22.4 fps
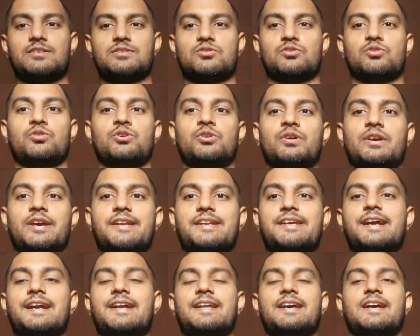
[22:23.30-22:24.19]
So you
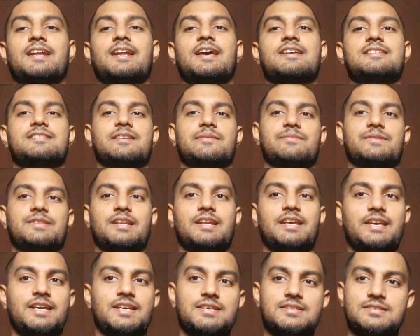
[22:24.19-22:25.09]
can categorize them.
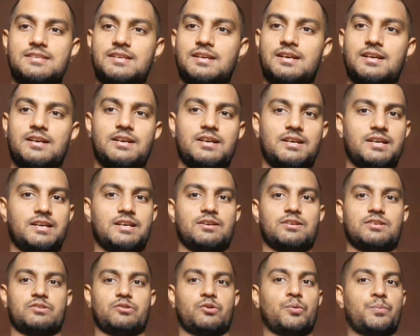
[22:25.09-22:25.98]
3 is
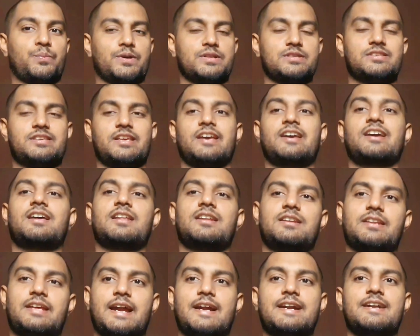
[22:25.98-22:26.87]
the open
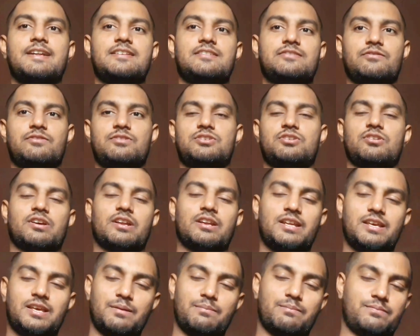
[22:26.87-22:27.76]
single candies which you
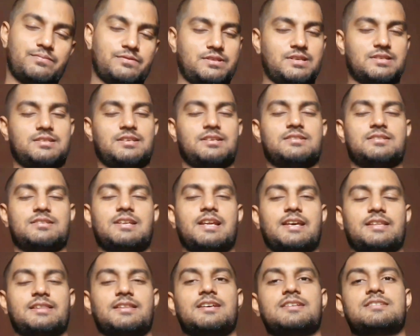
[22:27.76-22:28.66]
can keep just as
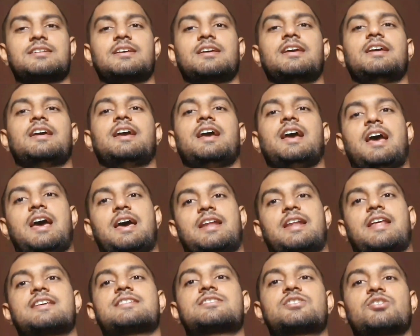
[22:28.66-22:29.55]
like this,
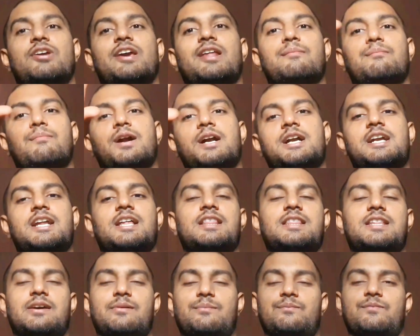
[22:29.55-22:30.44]
and rest you can
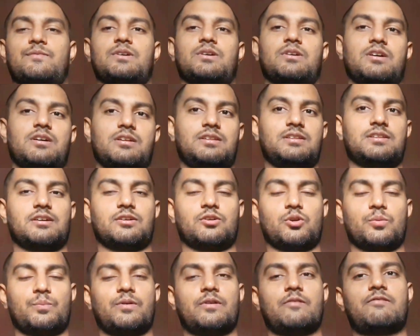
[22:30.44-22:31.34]
bundle them on the
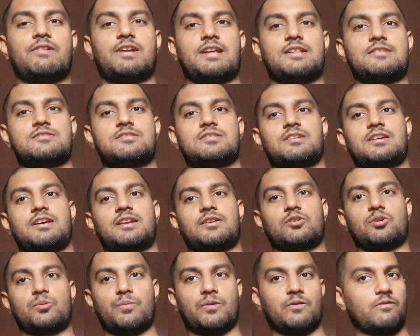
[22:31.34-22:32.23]
group of tens
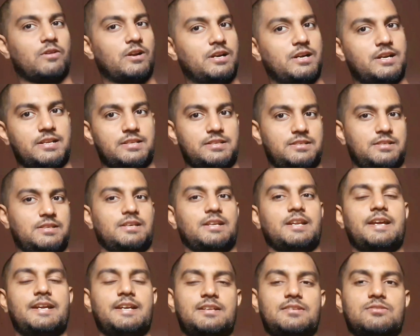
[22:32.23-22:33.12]
and group of hundreds,
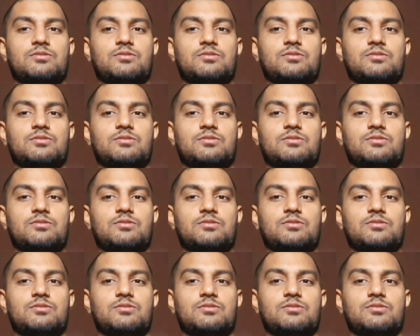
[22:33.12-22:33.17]
right?